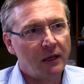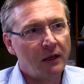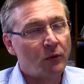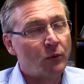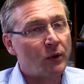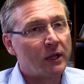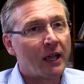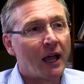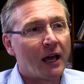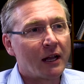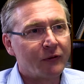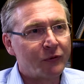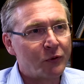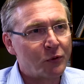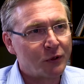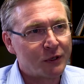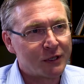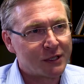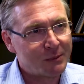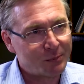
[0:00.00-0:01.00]
We can't
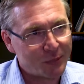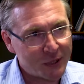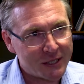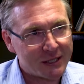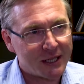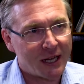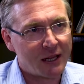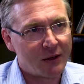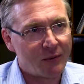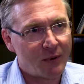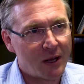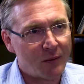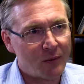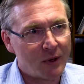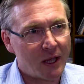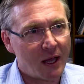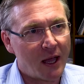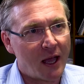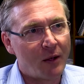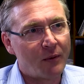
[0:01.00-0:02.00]
afford to simply stay the way
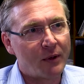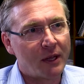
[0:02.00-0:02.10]
we are.